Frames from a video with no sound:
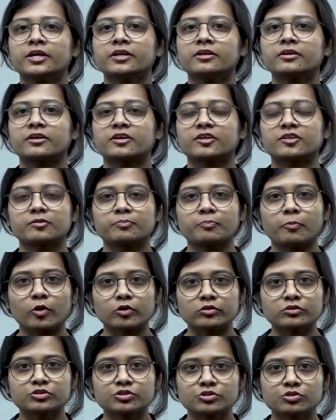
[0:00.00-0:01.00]
in
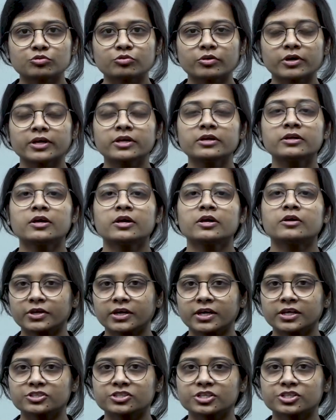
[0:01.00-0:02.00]
response to it, we
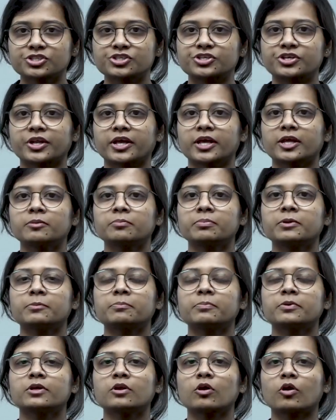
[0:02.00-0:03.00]
can just train
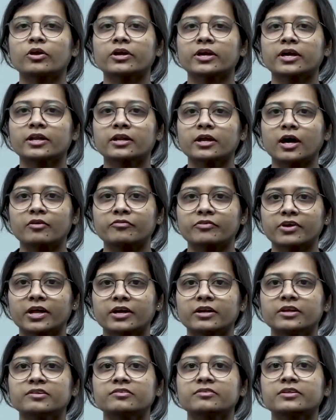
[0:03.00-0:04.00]
people, or can
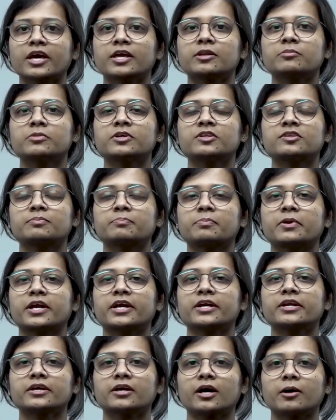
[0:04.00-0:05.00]
awareness can be
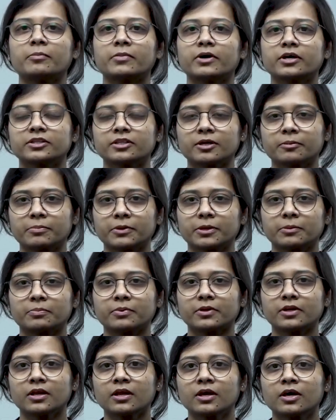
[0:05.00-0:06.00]
spread among the
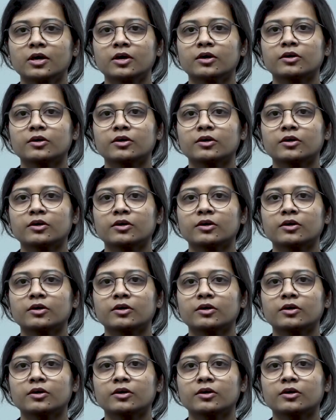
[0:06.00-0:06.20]
people,